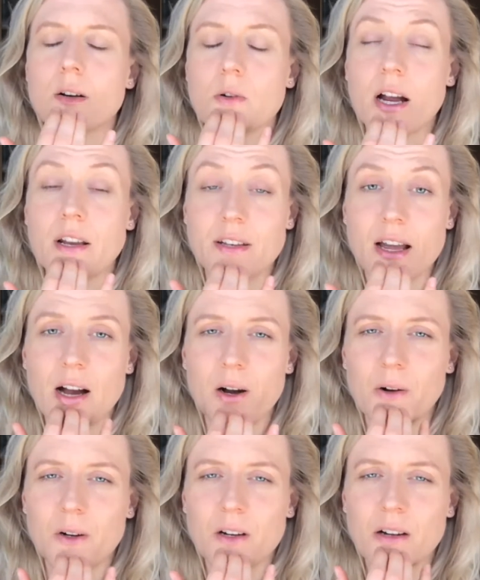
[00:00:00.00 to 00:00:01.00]
right
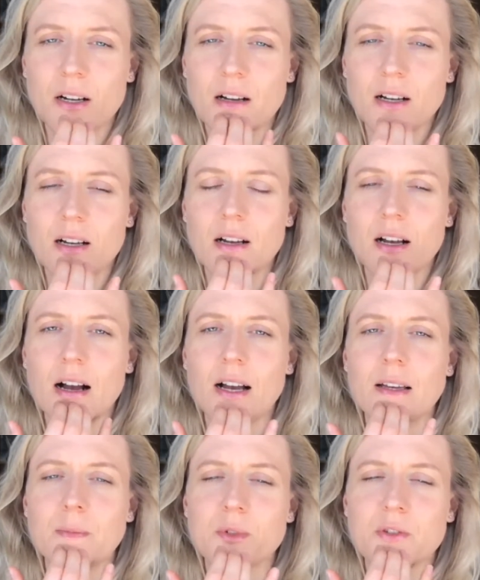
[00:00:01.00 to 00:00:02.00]
now I
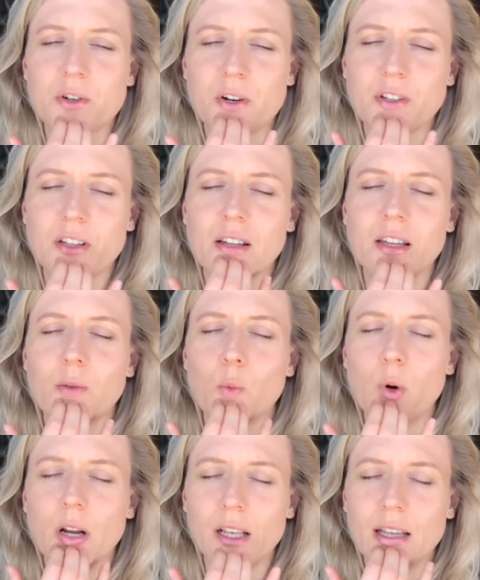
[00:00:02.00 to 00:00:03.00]
am certainly
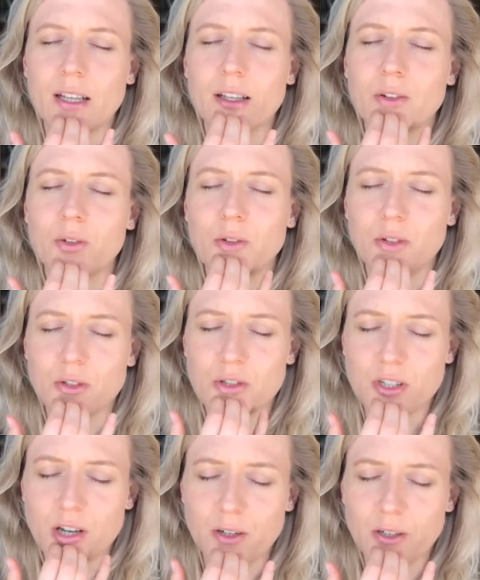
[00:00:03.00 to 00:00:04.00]
willing to do so.